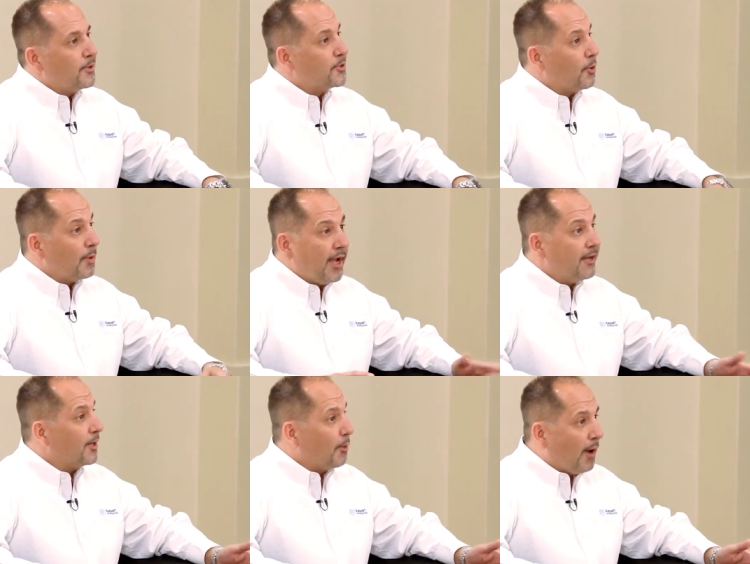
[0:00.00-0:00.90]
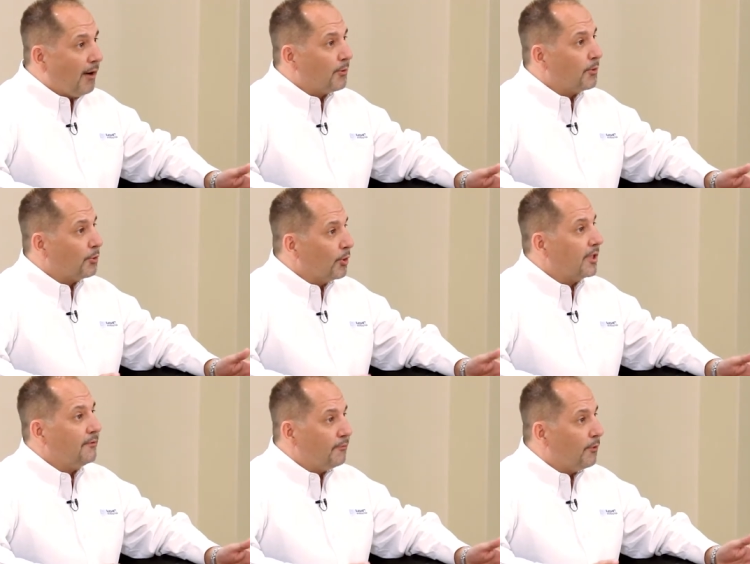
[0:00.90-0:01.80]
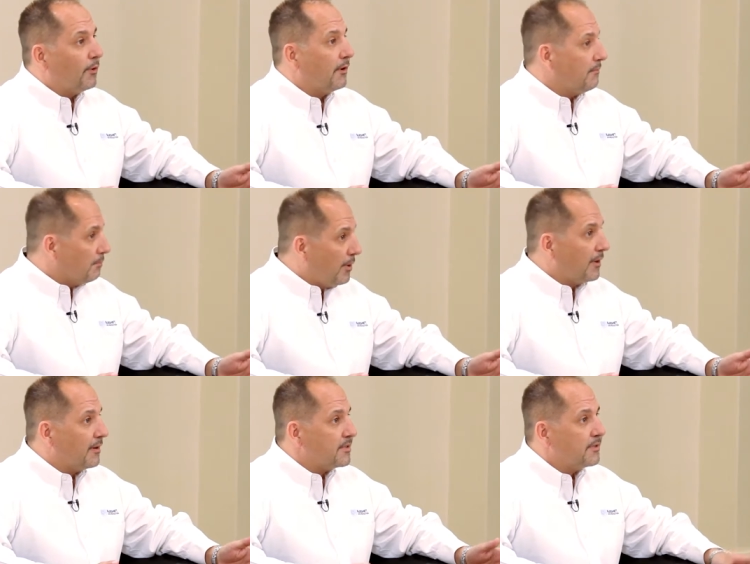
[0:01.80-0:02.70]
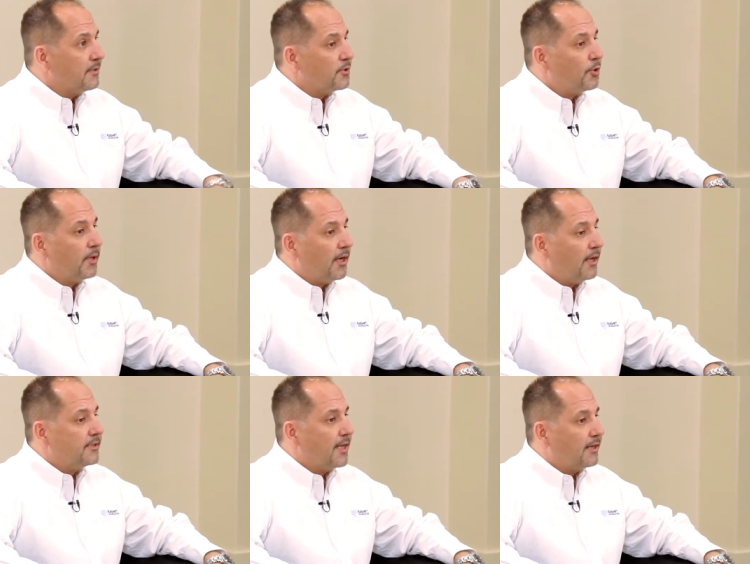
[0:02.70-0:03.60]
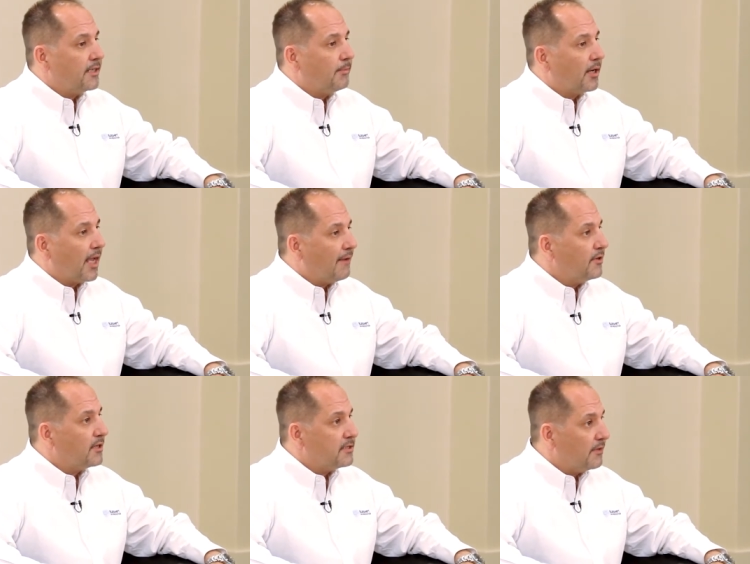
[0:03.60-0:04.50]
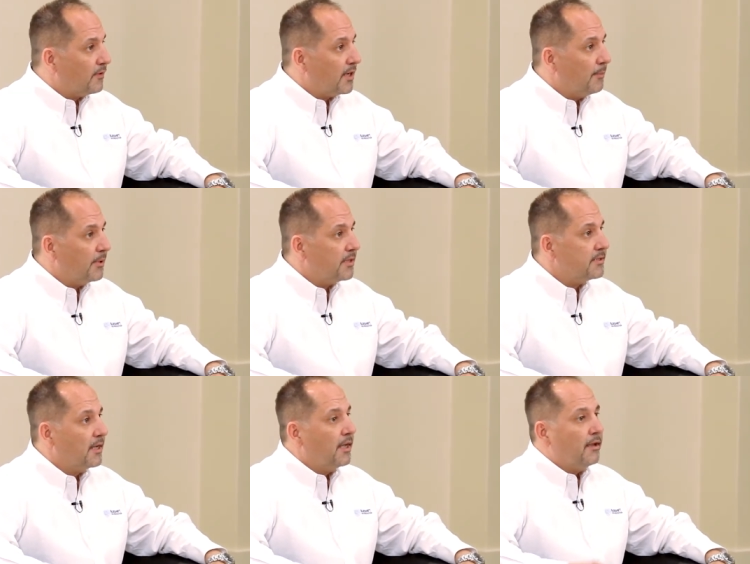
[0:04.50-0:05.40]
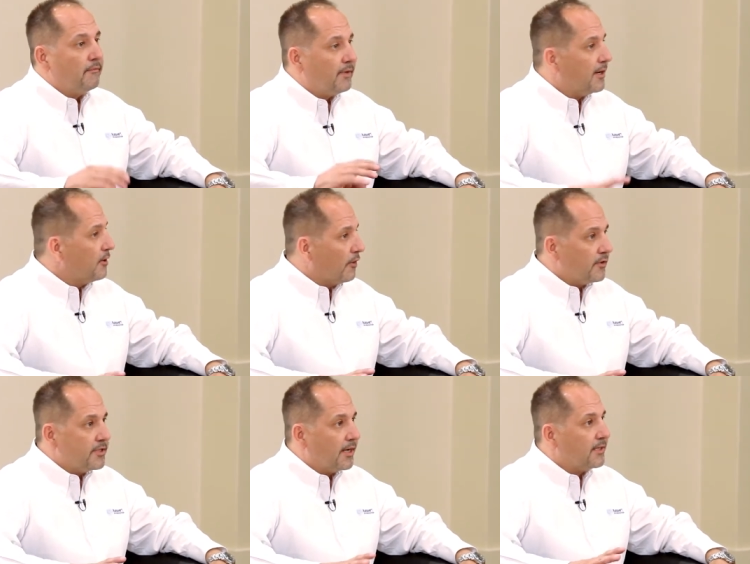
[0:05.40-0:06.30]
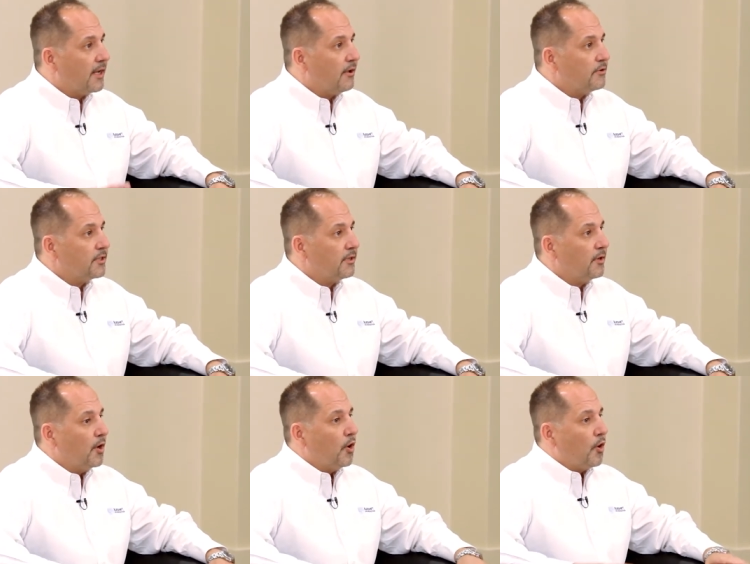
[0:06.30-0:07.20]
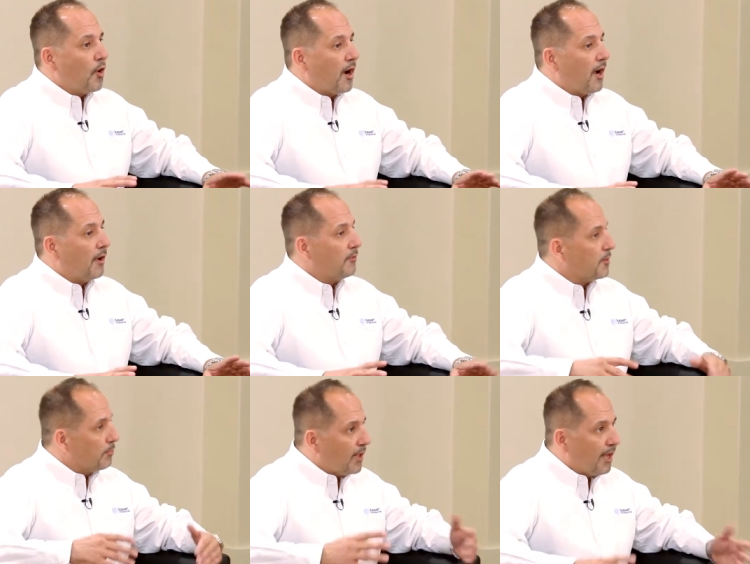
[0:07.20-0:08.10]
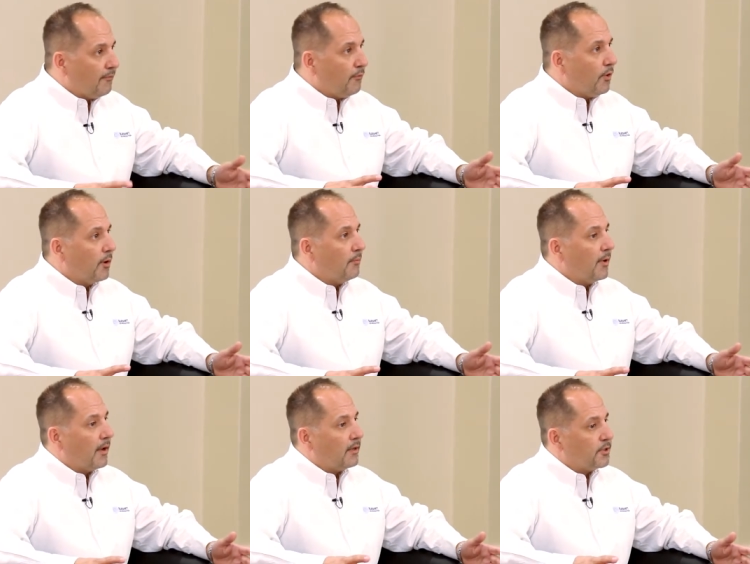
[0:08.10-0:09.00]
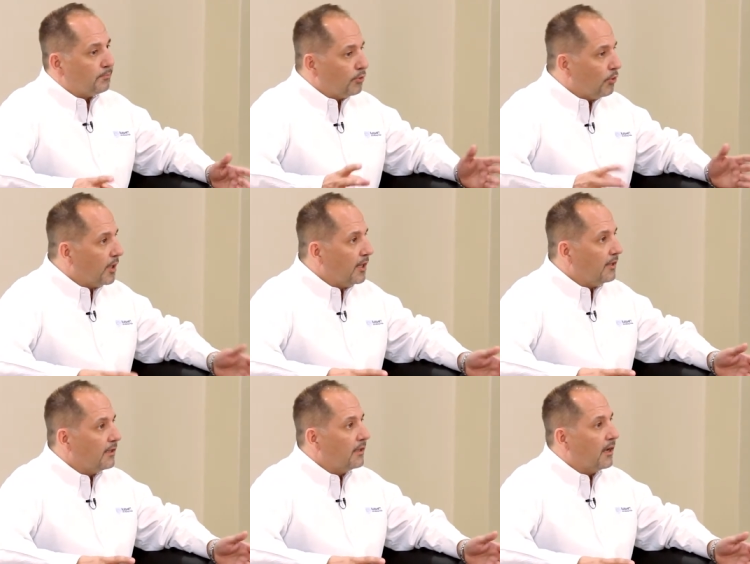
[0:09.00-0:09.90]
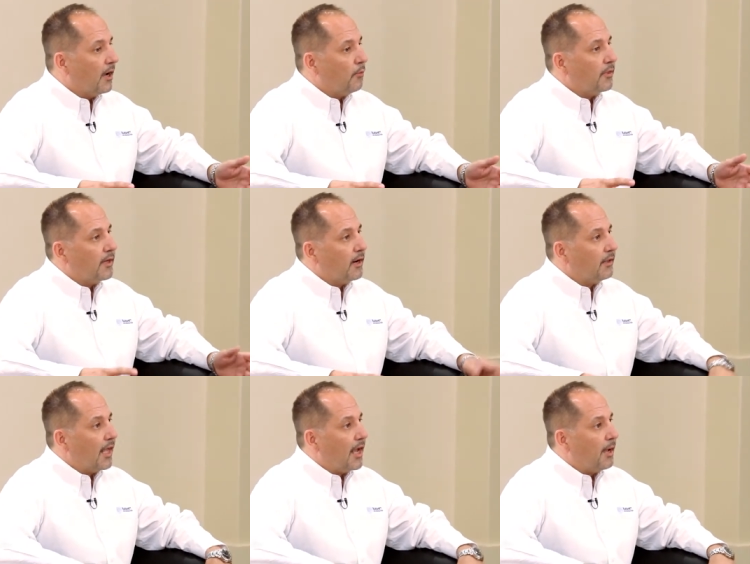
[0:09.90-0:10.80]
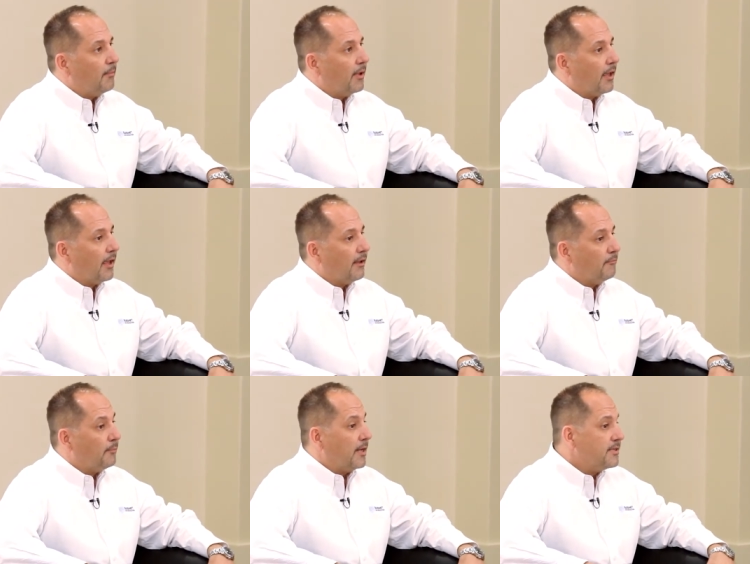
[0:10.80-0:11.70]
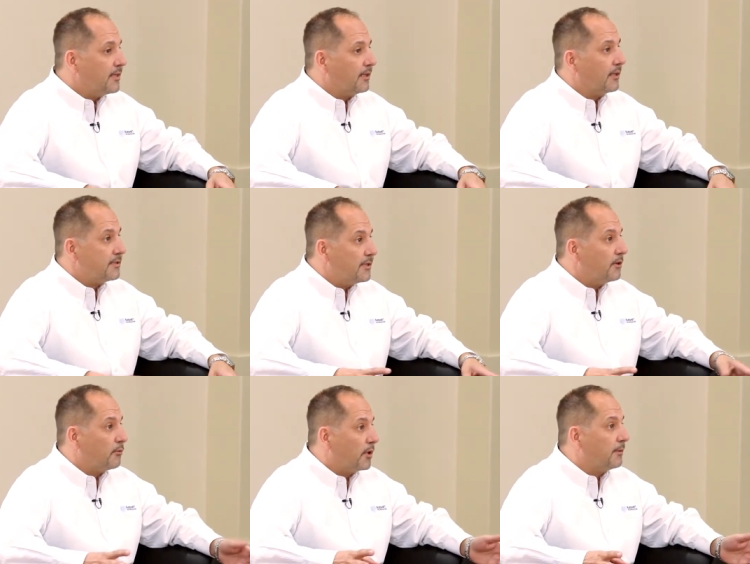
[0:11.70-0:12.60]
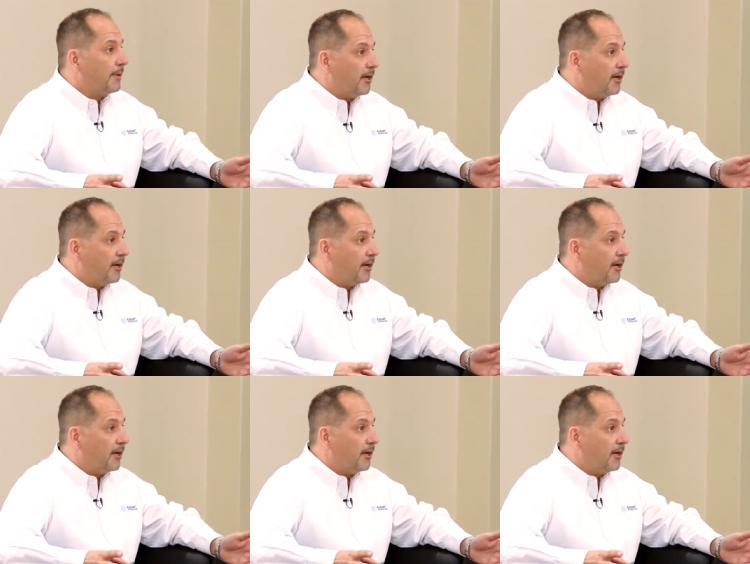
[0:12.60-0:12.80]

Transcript: So we had to go out looking for partners. So we contacted about a half a dozen different companies, vetted all their technology, the platform, deployed it within our lab, and basically Asigra won the